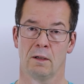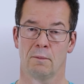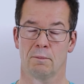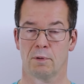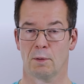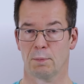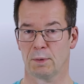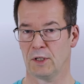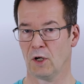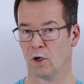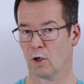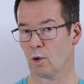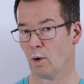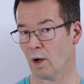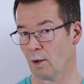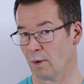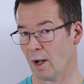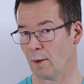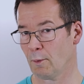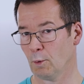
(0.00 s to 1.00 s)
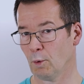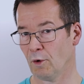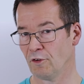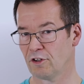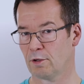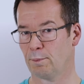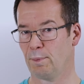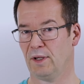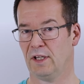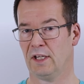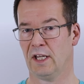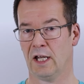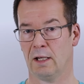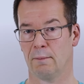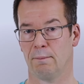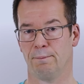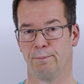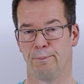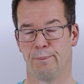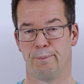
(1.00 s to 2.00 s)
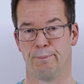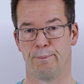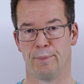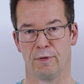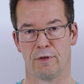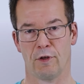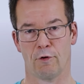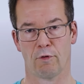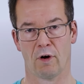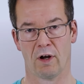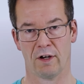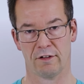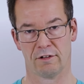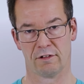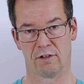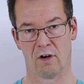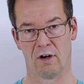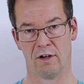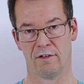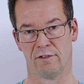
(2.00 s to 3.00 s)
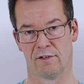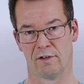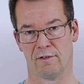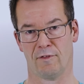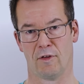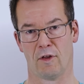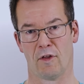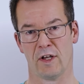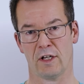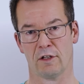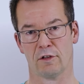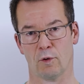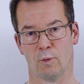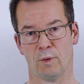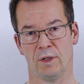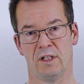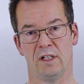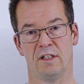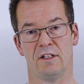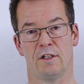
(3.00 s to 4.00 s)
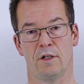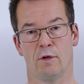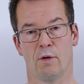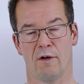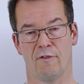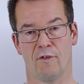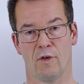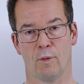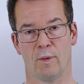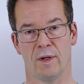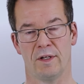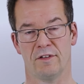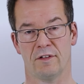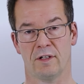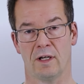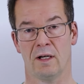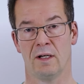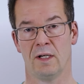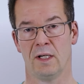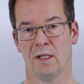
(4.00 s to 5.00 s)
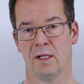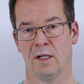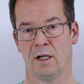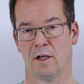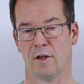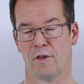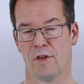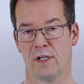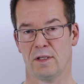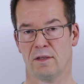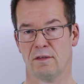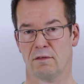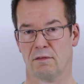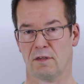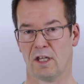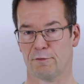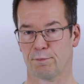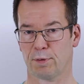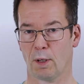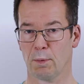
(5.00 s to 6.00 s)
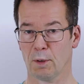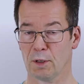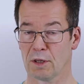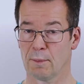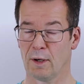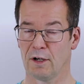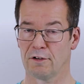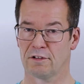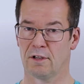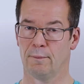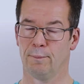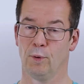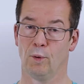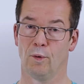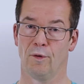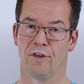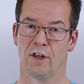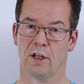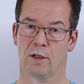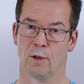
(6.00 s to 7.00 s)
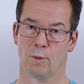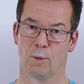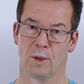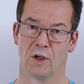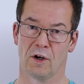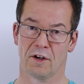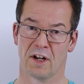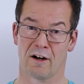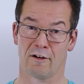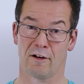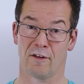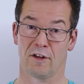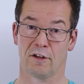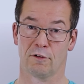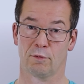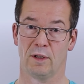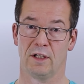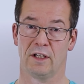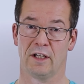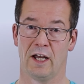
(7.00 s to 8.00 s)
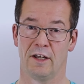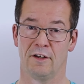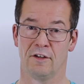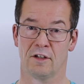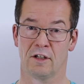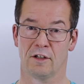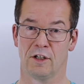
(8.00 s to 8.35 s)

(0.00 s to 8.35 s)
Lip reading: Probably not quite where we want to be yet, but the right signs of the things that we need to do over the winter. And I think that's probably the most important thing that we got out of this weekend.